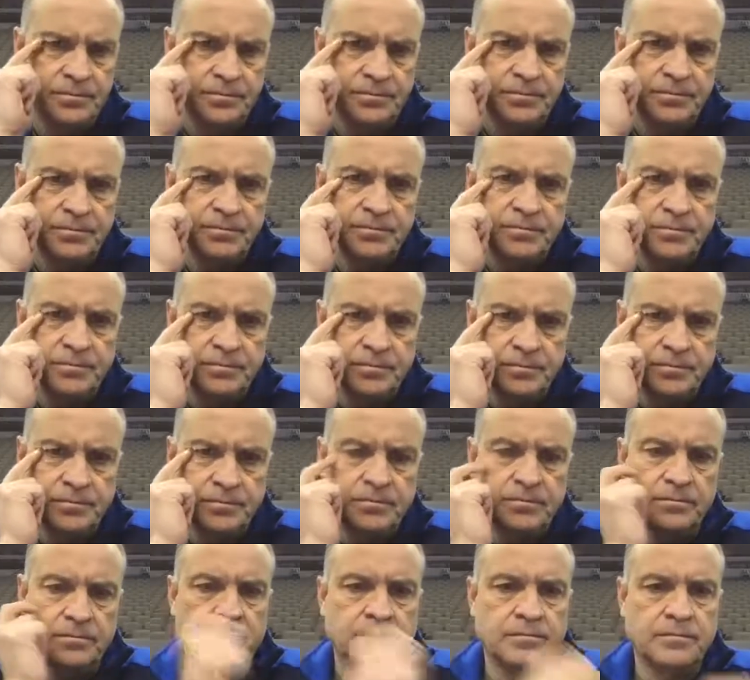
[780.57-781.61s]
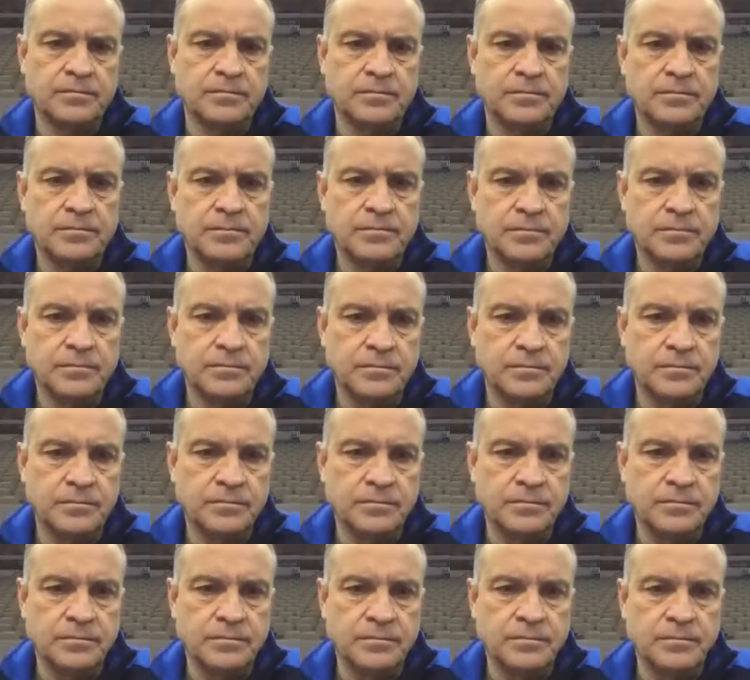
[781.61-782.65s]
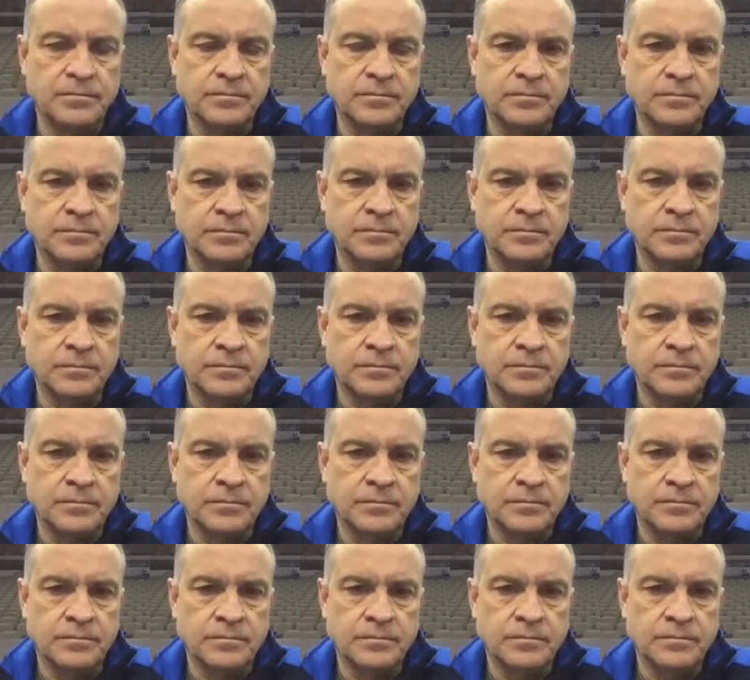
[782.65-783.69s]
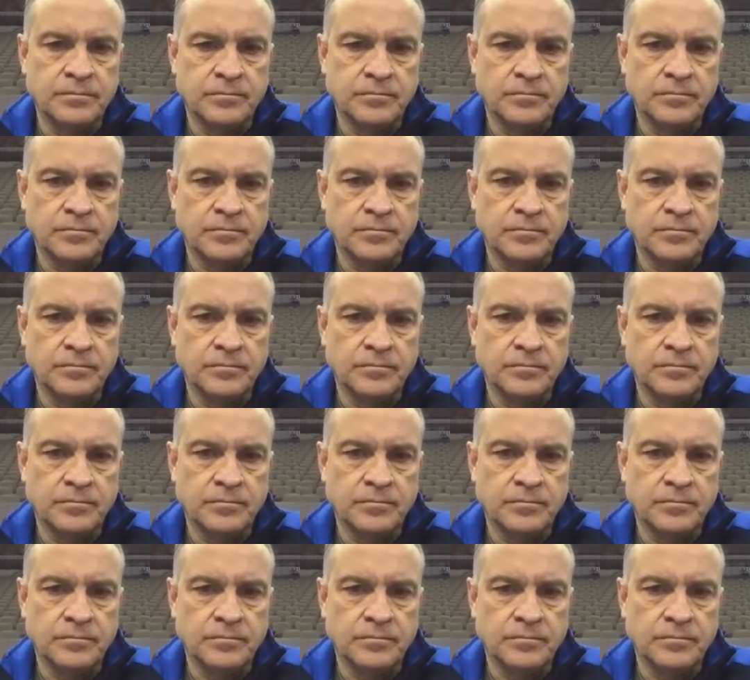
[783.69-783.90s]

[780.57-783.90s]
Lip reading: No words are spoken by the person on screen.